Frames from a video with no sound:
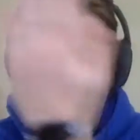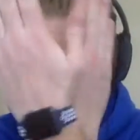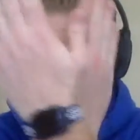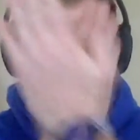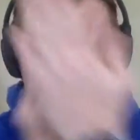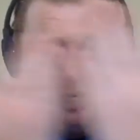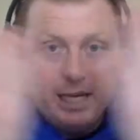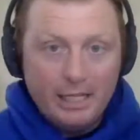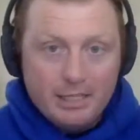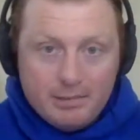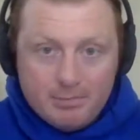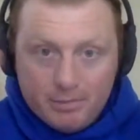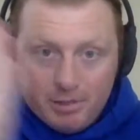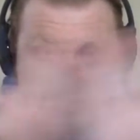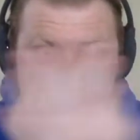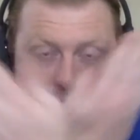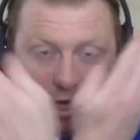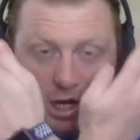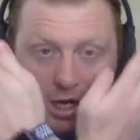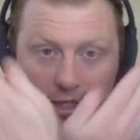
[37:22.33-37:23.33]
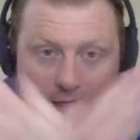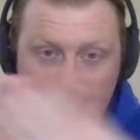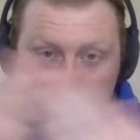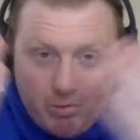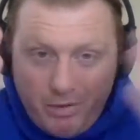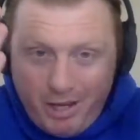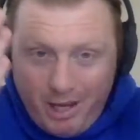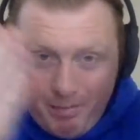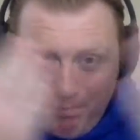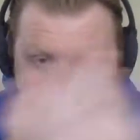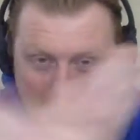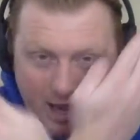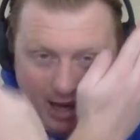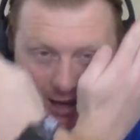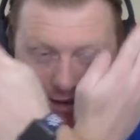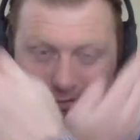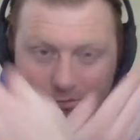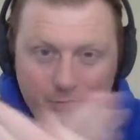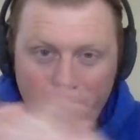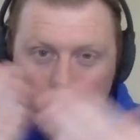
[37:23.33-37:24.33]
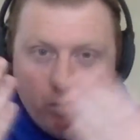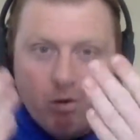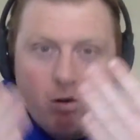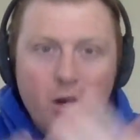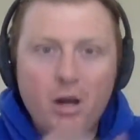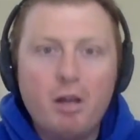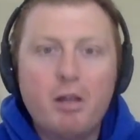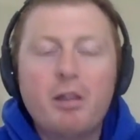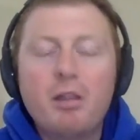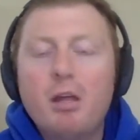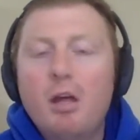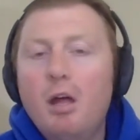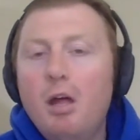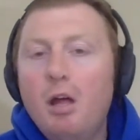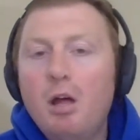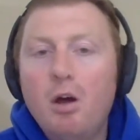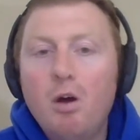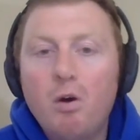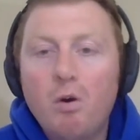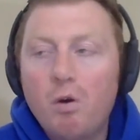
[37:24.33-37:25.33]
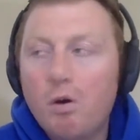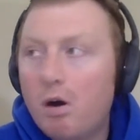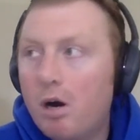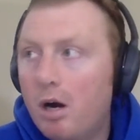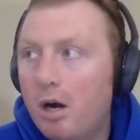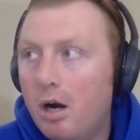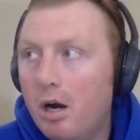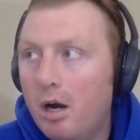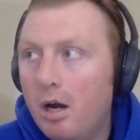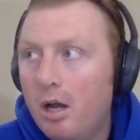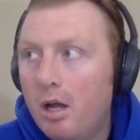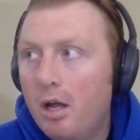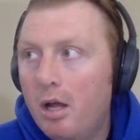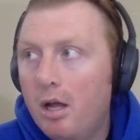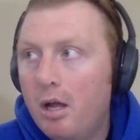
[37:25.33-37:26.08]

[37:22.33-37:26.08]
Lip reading: you got some saws swinging back and forth, or